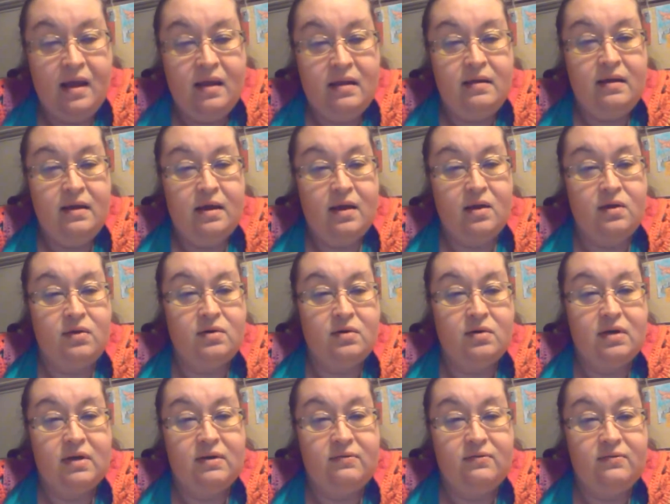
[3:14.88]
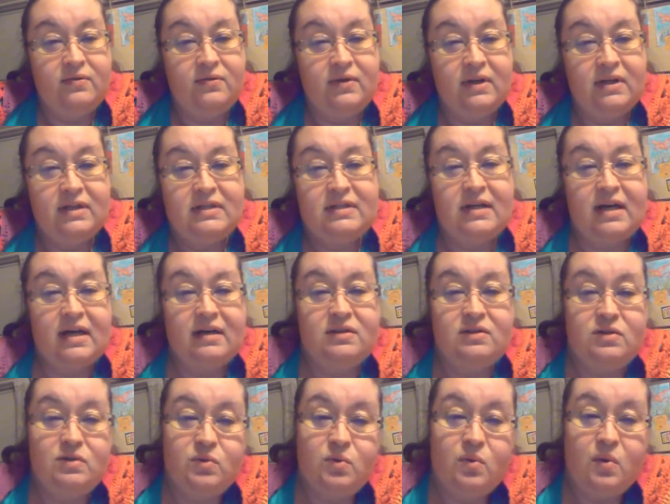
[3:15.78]
The other can fit a
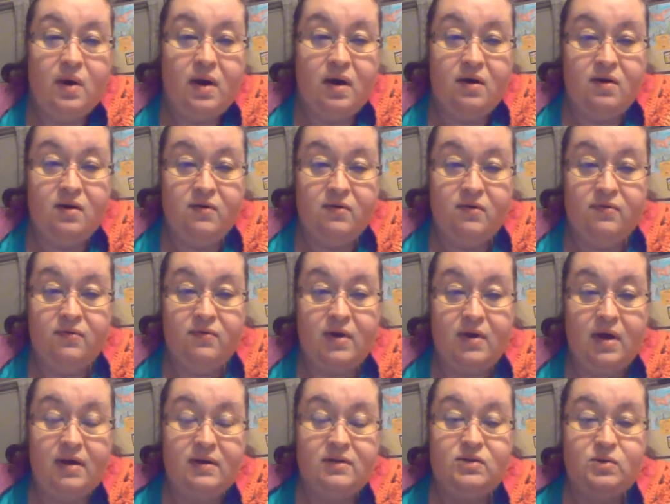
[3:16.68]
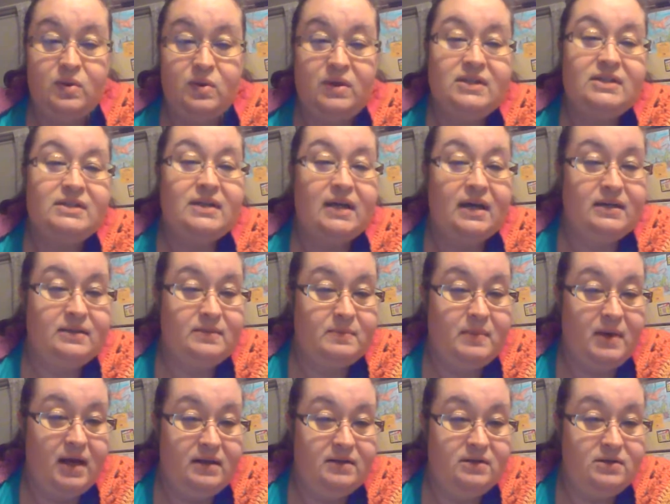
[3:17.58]
size 12, twin size
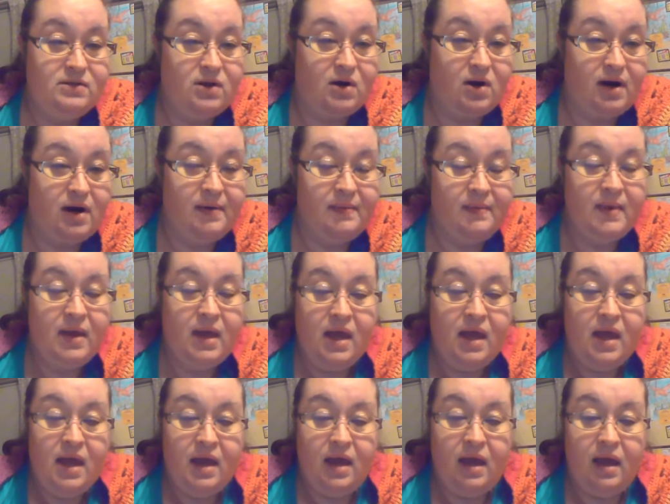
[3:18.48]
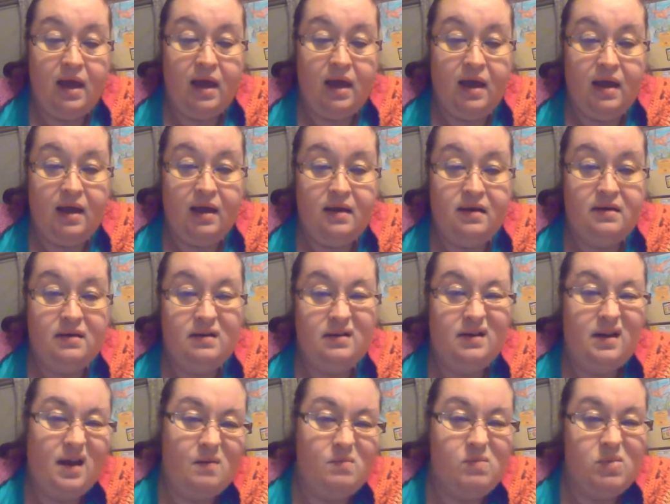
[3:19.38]
bed, sorry, and
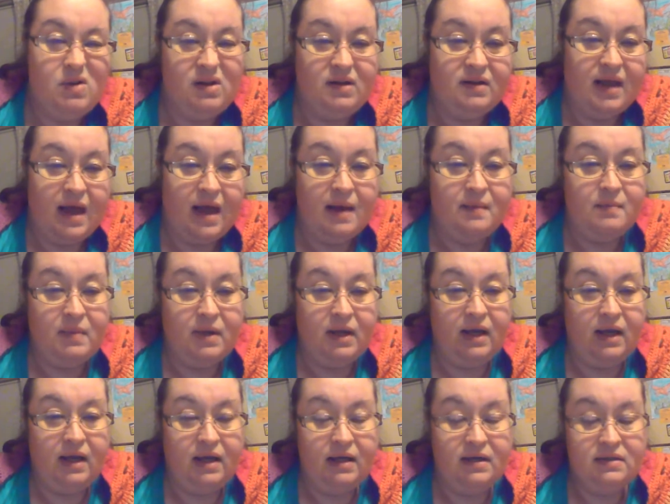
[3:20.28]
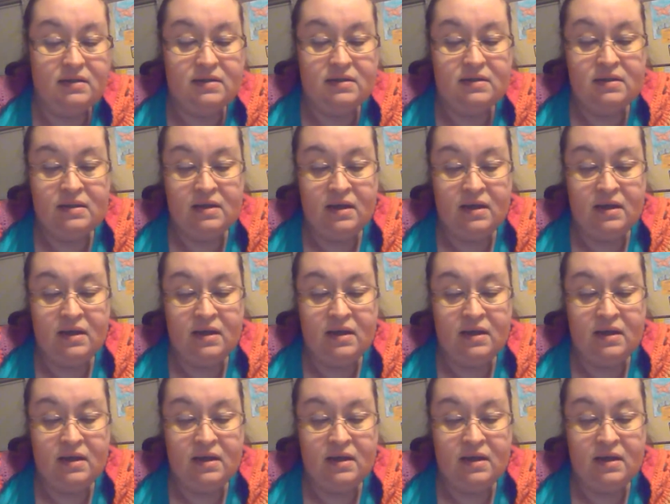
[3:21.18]
a couple of lap blankets.